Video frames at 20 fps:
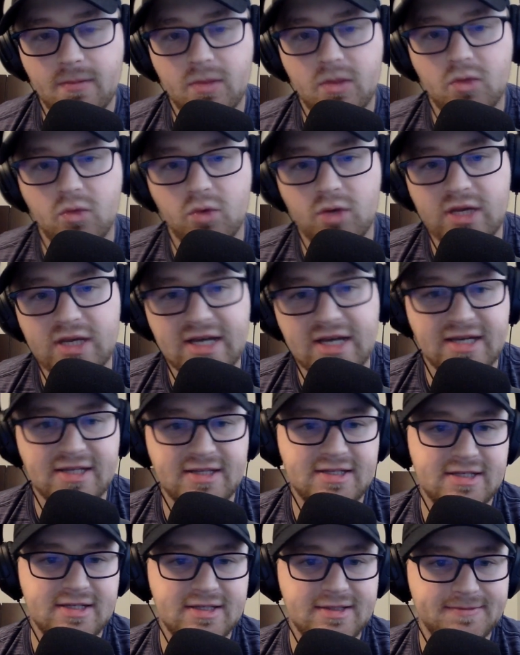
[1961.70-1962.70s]

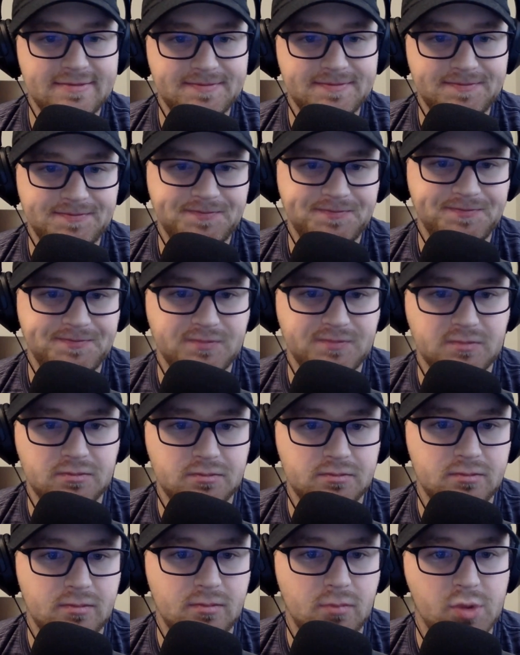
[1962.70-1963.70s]
2019
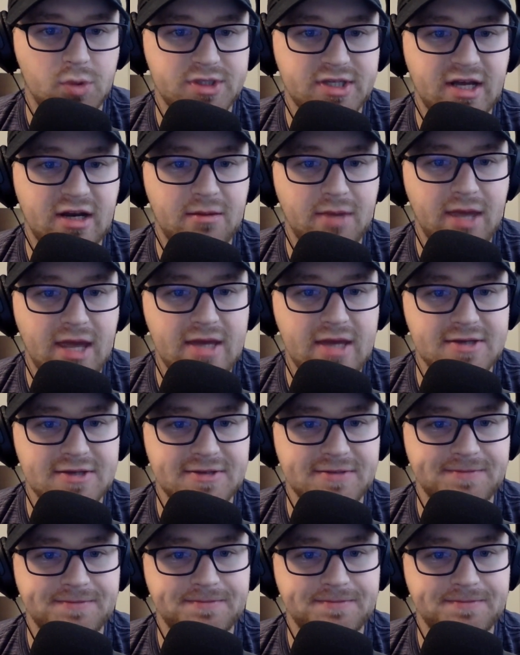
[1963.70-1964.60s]
was Adam Gase.